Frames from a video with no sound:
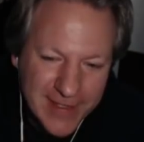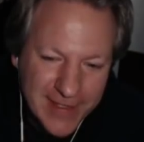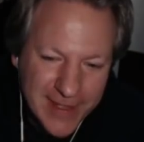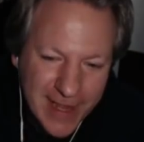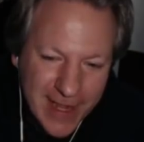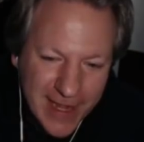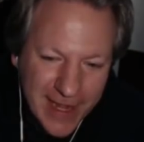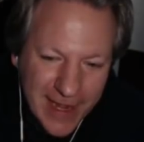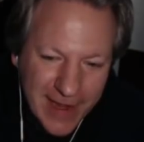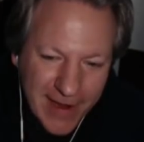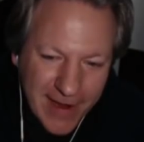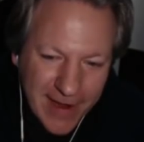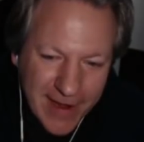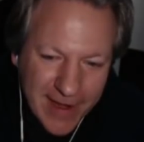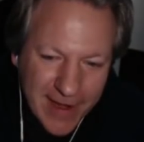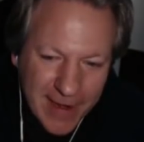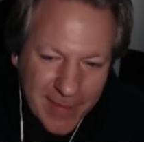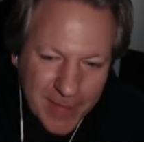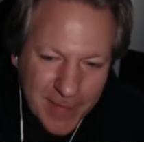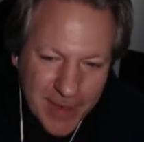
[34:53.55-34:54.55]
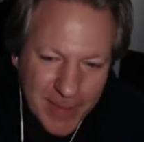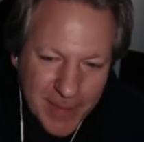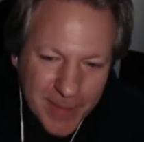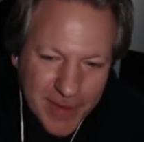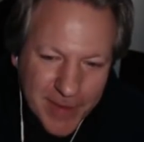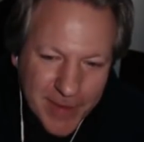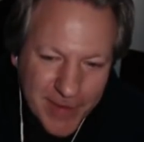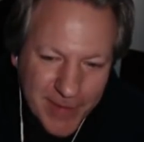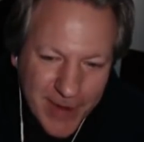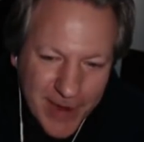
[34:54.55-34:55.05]
They cannot get people
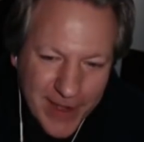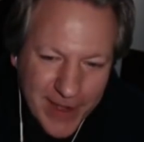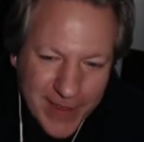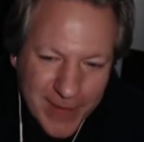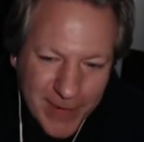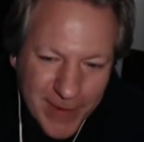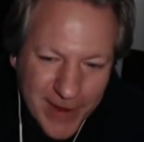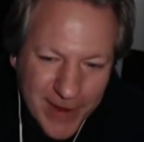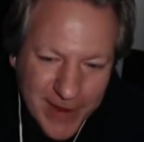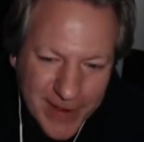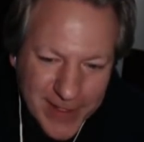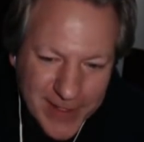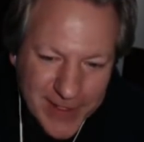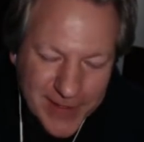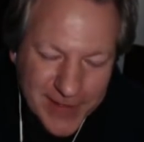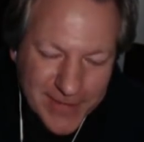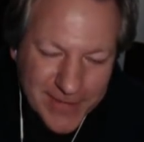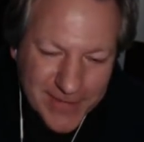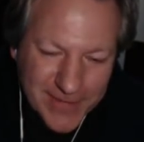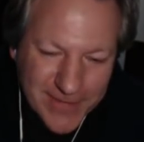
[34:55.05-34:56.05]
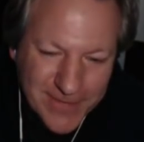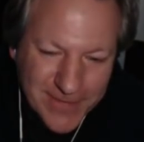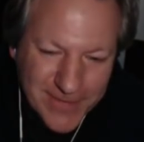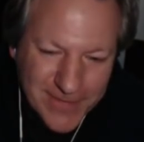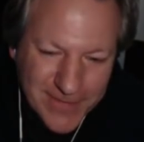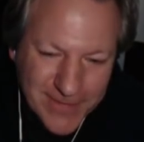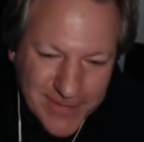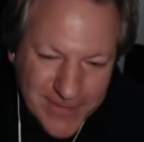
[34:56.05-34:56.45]
to ride the rails. Yeah.